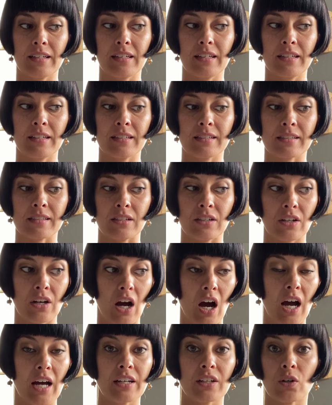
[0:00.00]
is
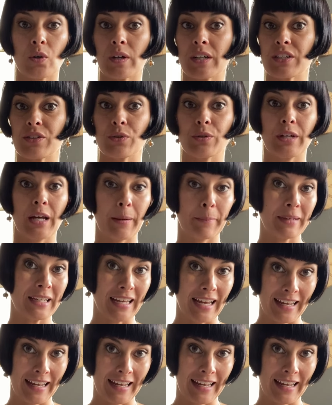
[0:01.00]
not going to get me